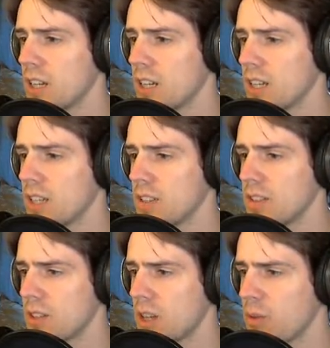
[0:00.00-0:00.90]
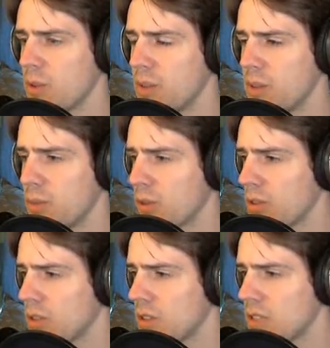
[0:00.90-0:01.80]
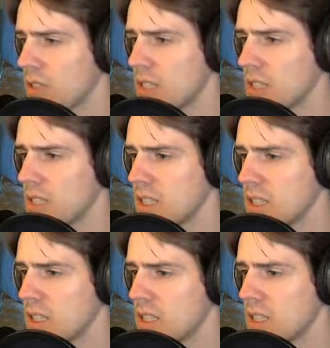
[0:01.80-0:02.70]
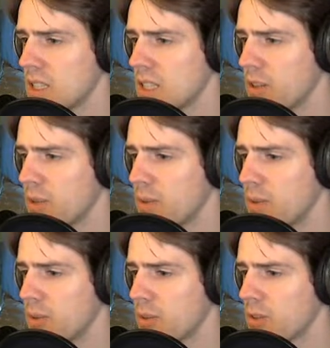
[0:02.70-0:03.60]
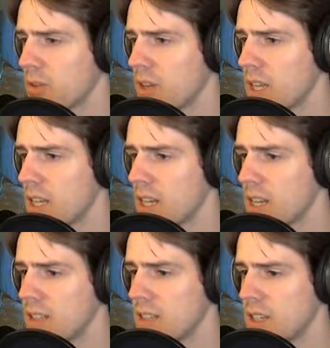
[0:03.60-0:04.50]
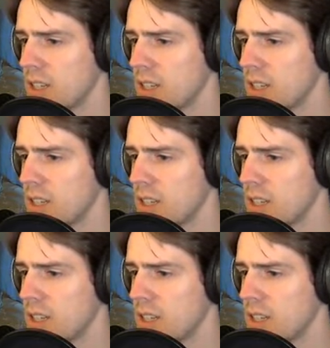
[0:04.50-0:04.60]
Uh, so come with me to be immortal. Yeah, yeah, yeah. Come with me to be immortal. I get it.